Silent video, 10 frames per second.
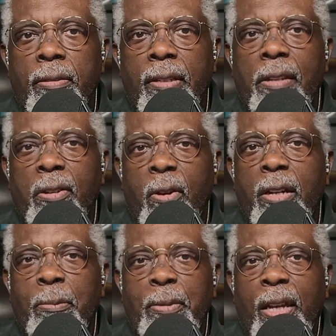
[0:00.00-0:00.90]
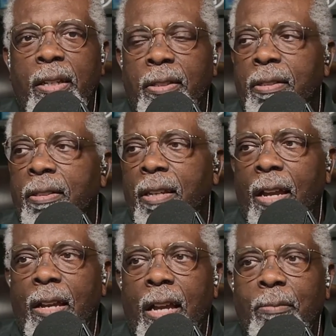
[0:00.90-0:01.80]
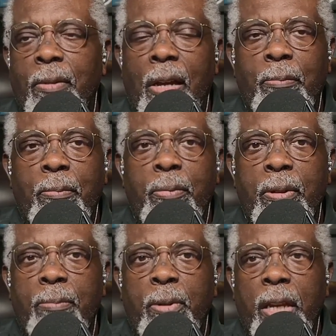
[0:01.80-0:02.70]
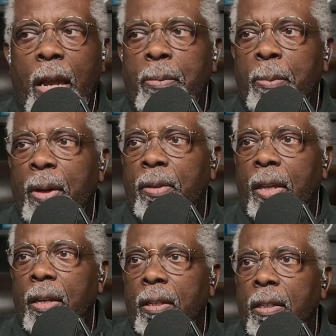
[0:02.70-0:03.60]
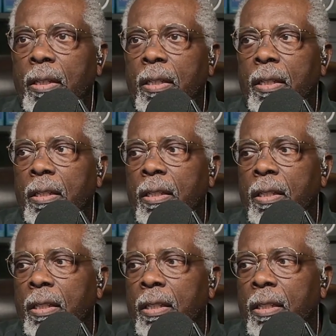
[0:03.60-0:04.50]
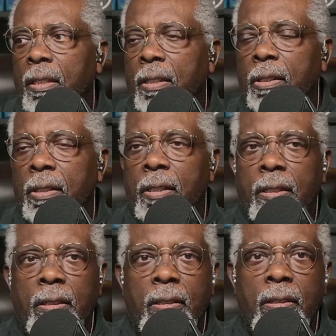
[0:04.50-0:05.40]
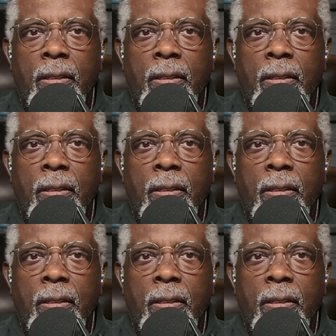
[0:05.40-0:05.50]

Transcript: That's a great update. Yeah, yeah. So if you just want to print, you don't need to download or export anymore.